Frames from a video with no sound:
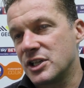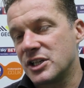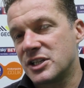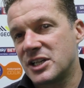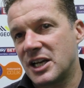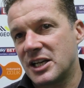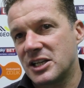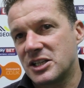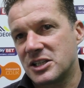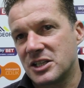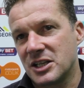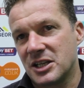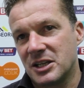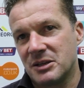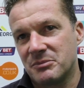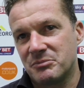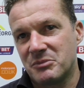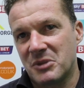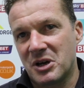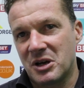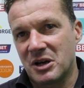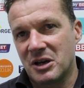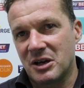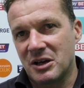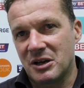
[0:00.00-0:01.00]
It takes
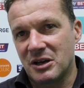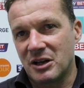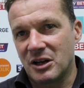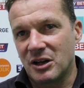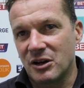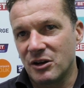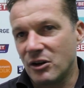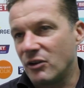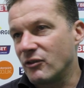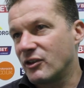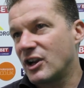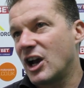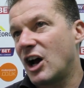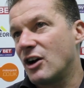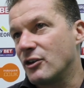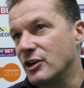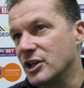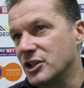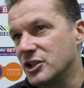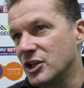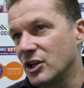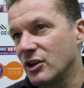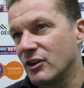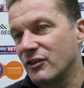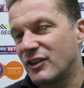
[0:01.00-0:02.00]
a, a, a lot of
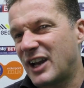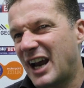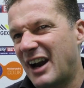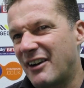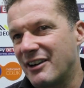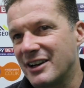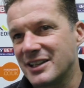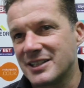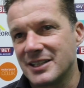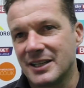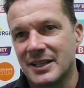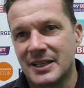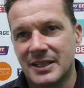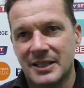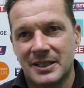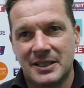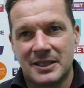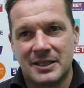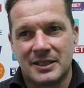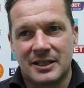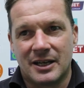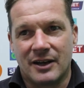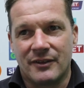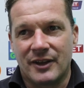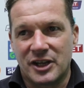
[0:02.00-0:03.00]
courage, a lot of character,
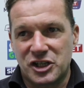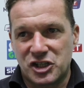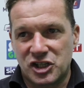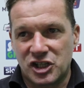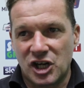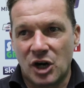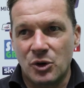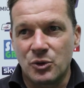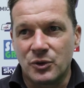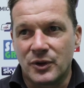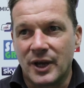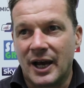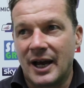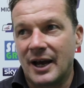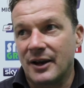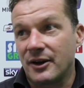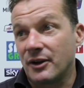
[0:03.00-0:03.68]
and they showed that.